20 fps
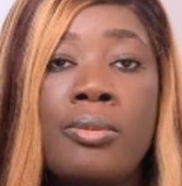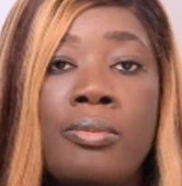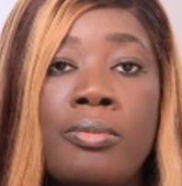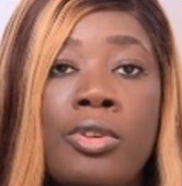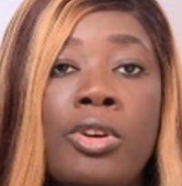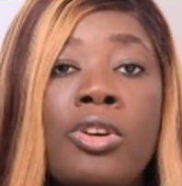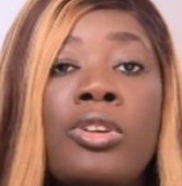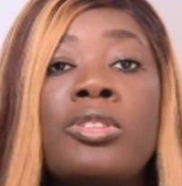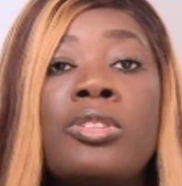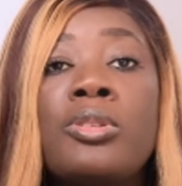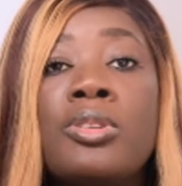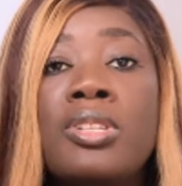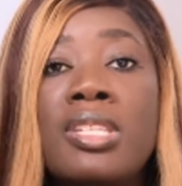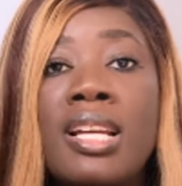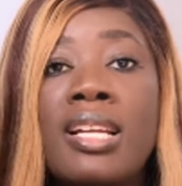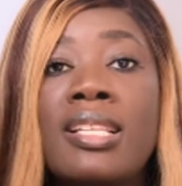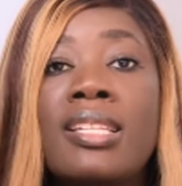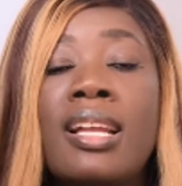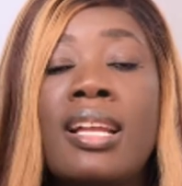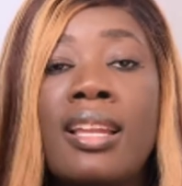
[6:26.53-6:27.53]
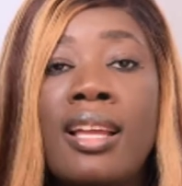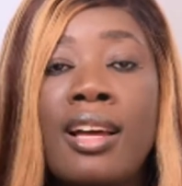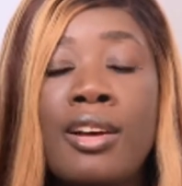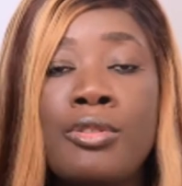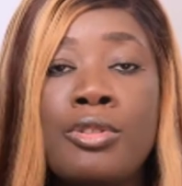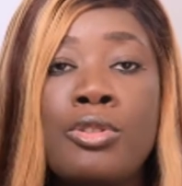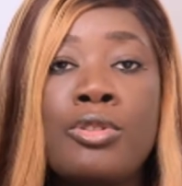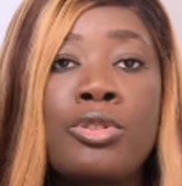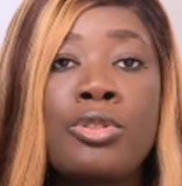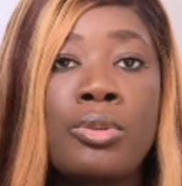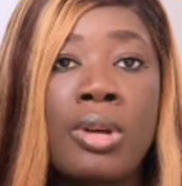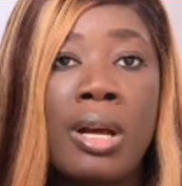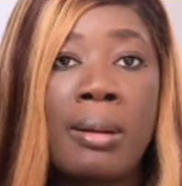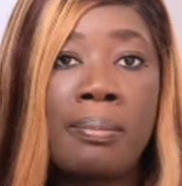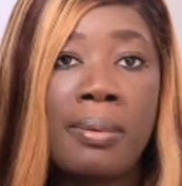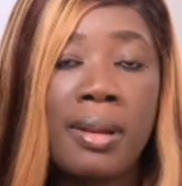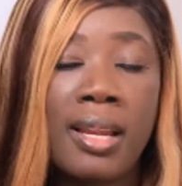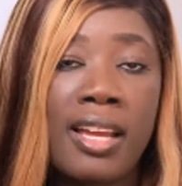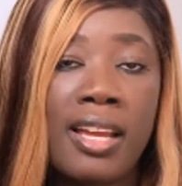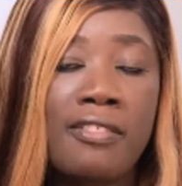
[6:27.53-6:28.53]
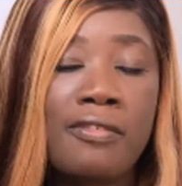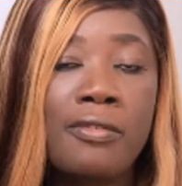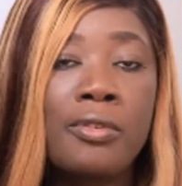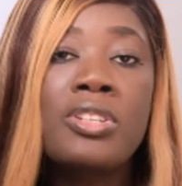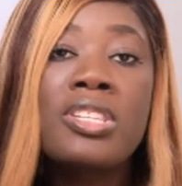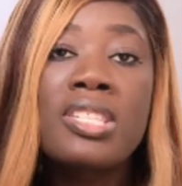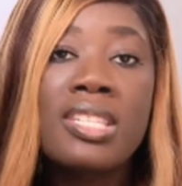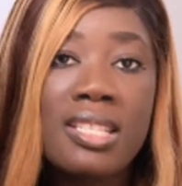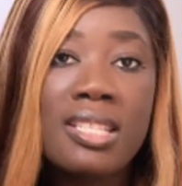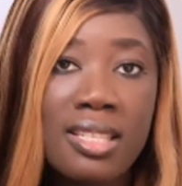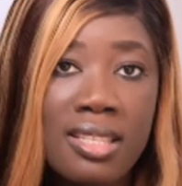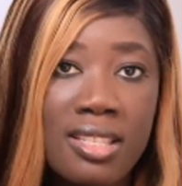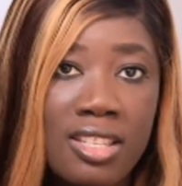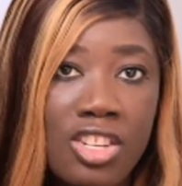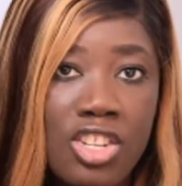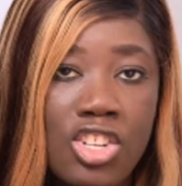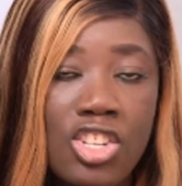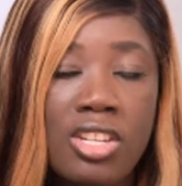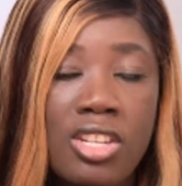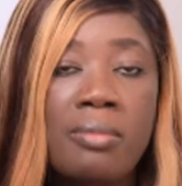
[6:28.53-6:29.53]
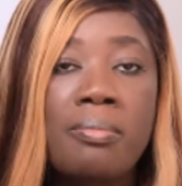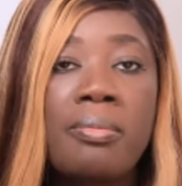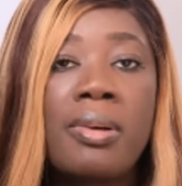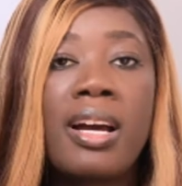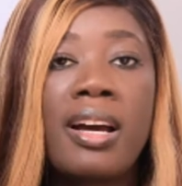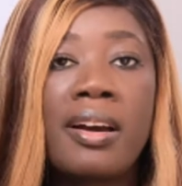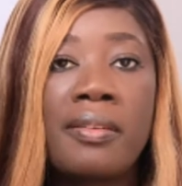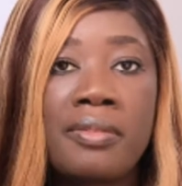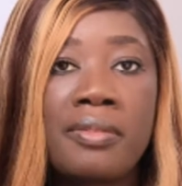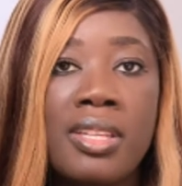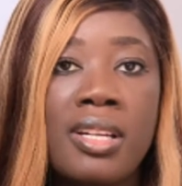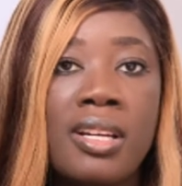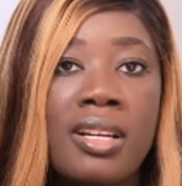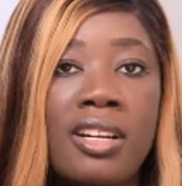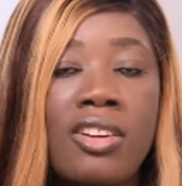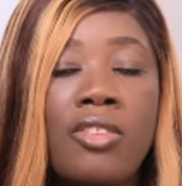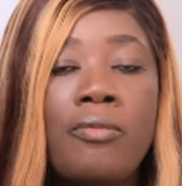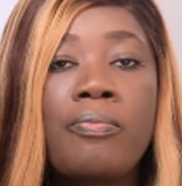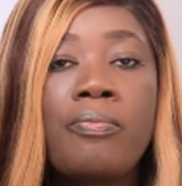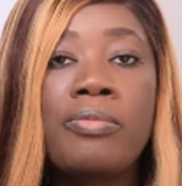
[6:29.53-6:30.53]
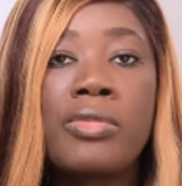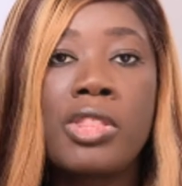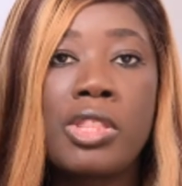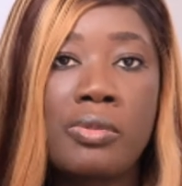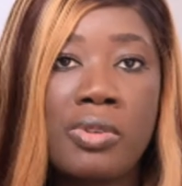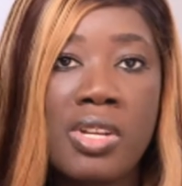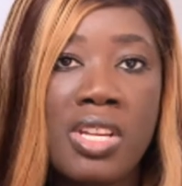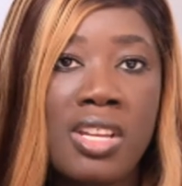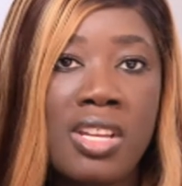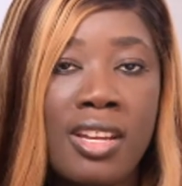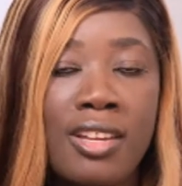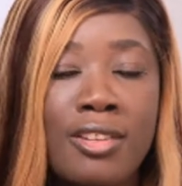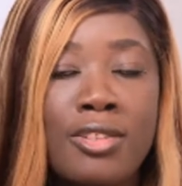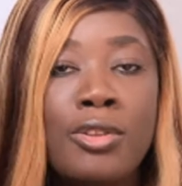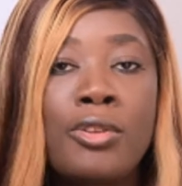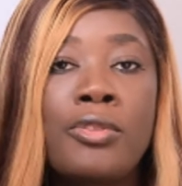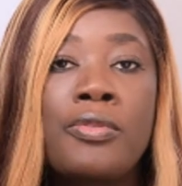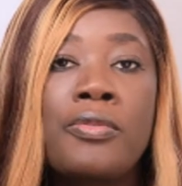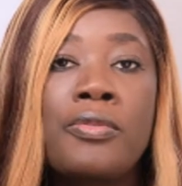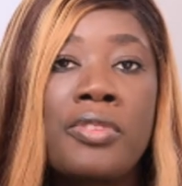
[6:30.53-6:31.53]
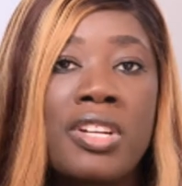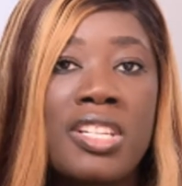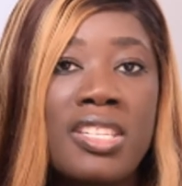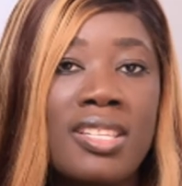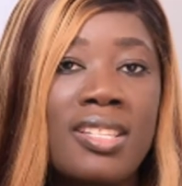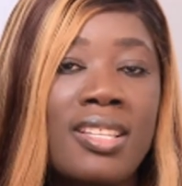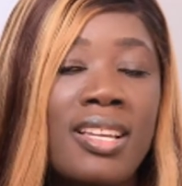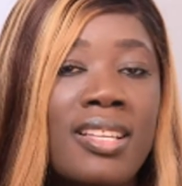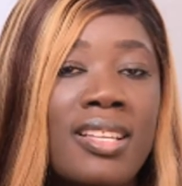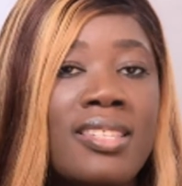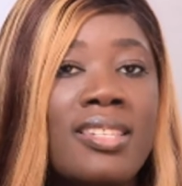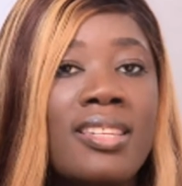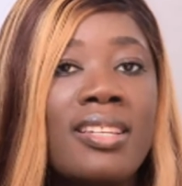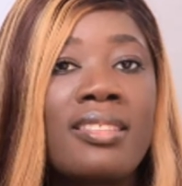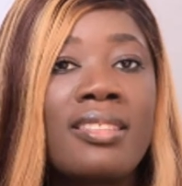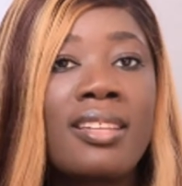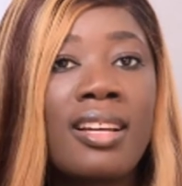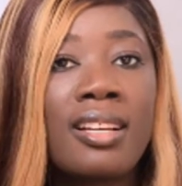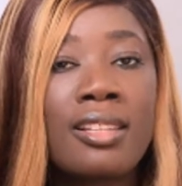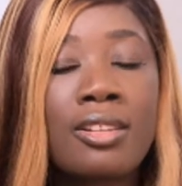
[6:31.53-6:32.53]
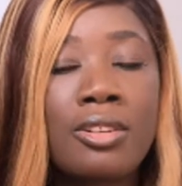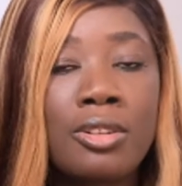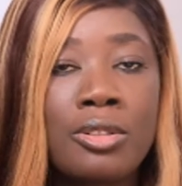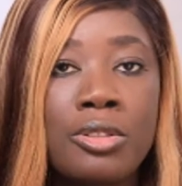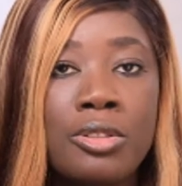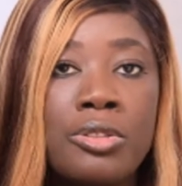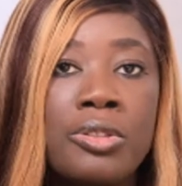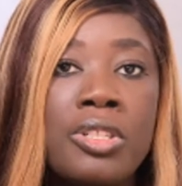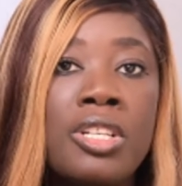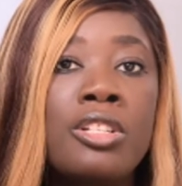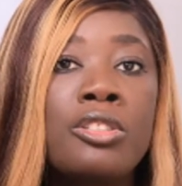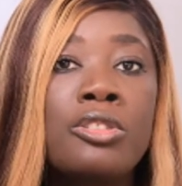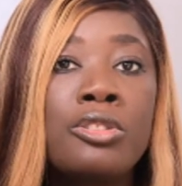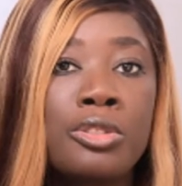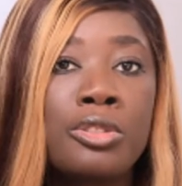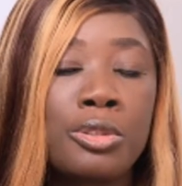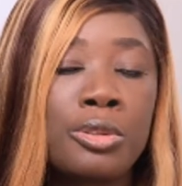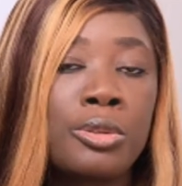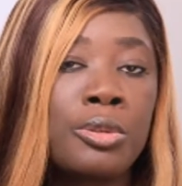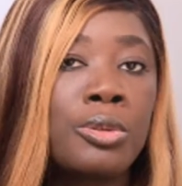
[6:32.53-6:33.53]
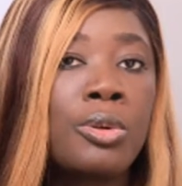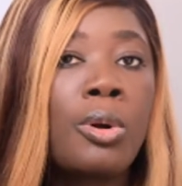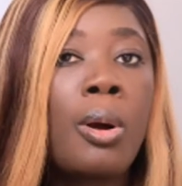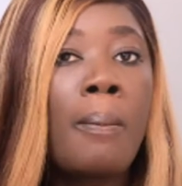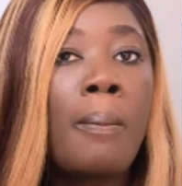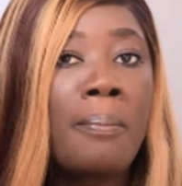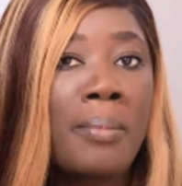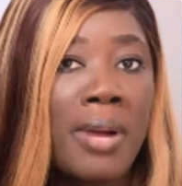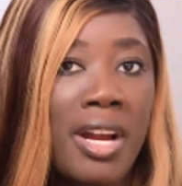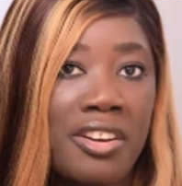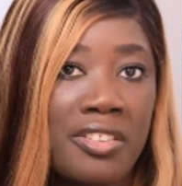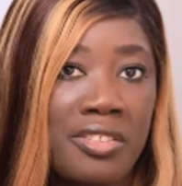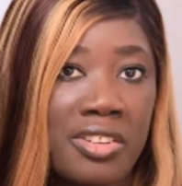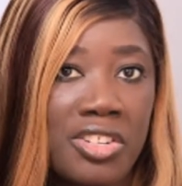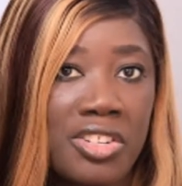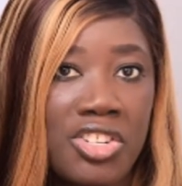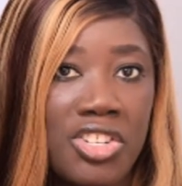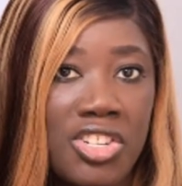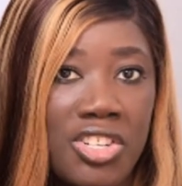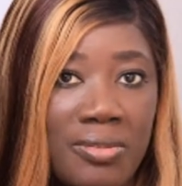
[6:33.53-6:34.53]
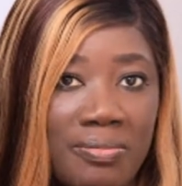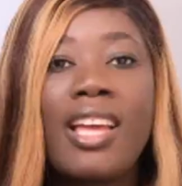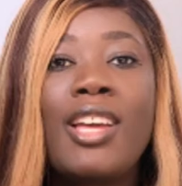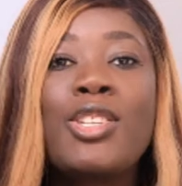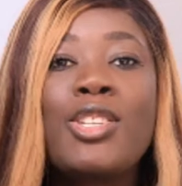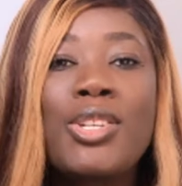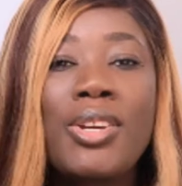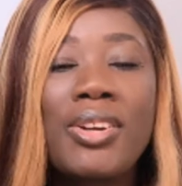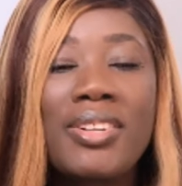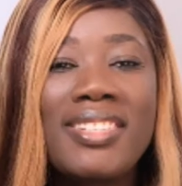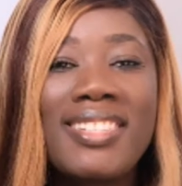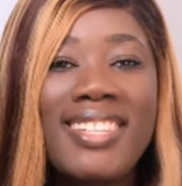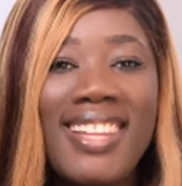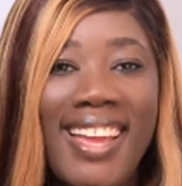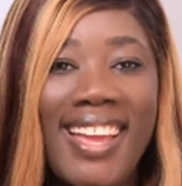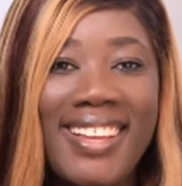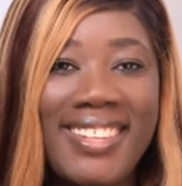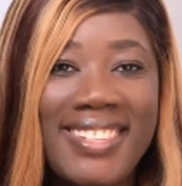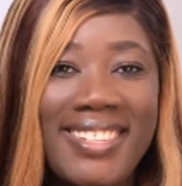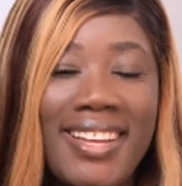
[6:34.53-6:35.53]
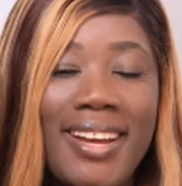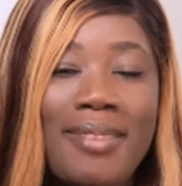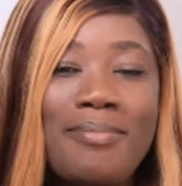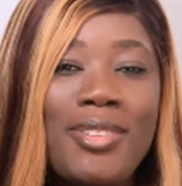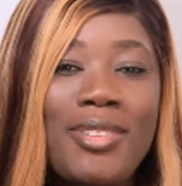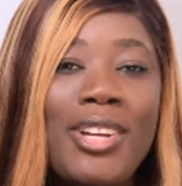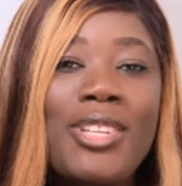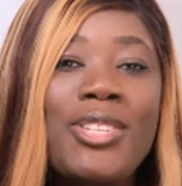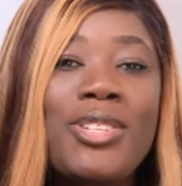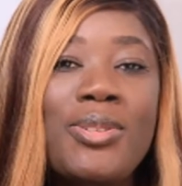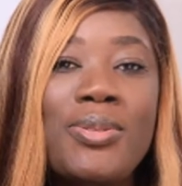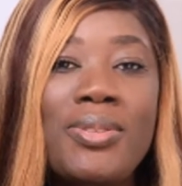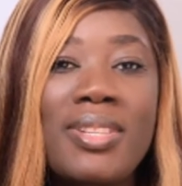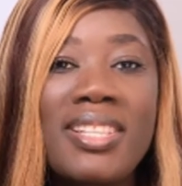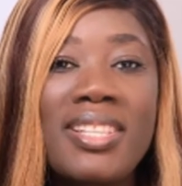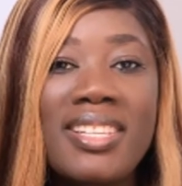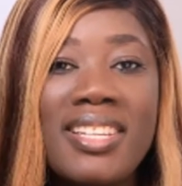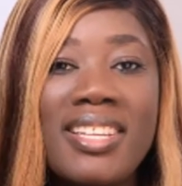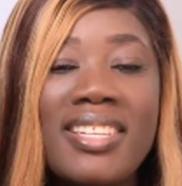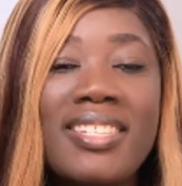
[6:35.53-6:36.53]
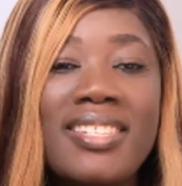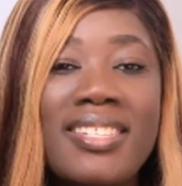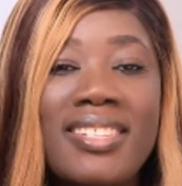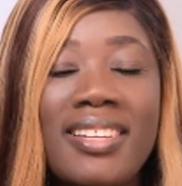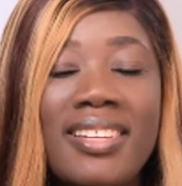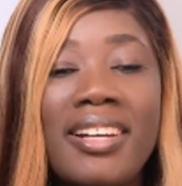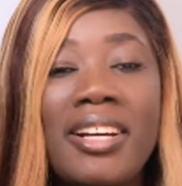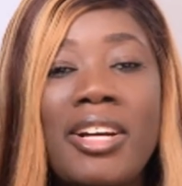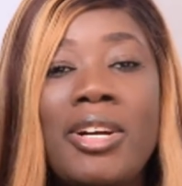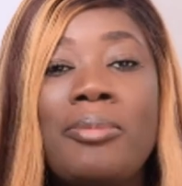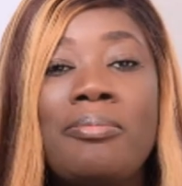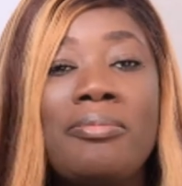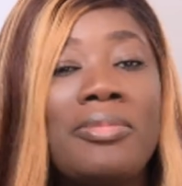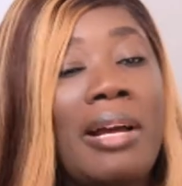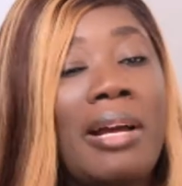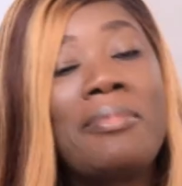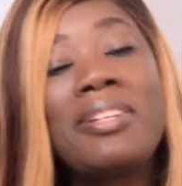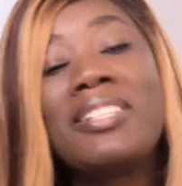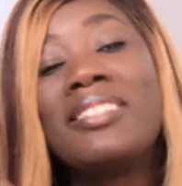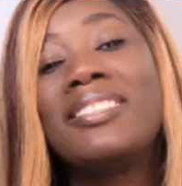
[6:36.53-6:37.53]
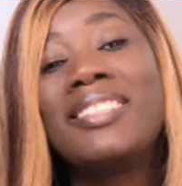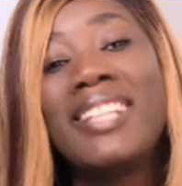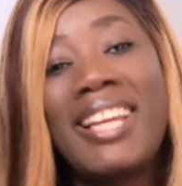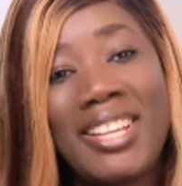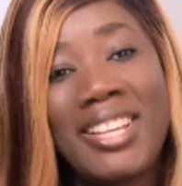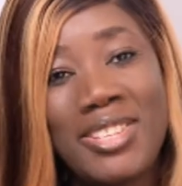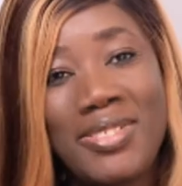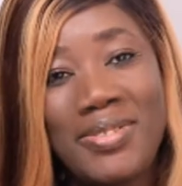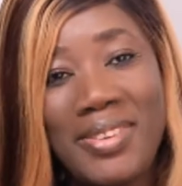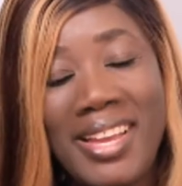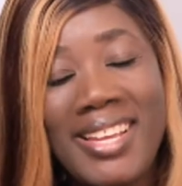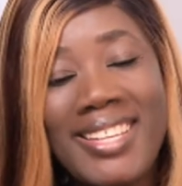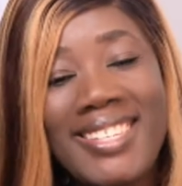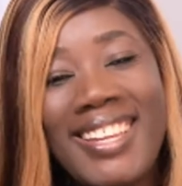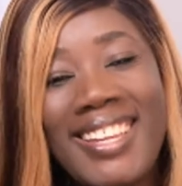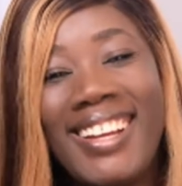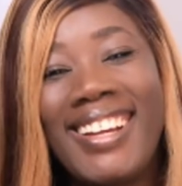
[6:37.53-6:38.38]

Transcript: or those that allow you to apply for citizenship after 3 years of residence in that country through marriage. So next, I'm going to list, the next phase,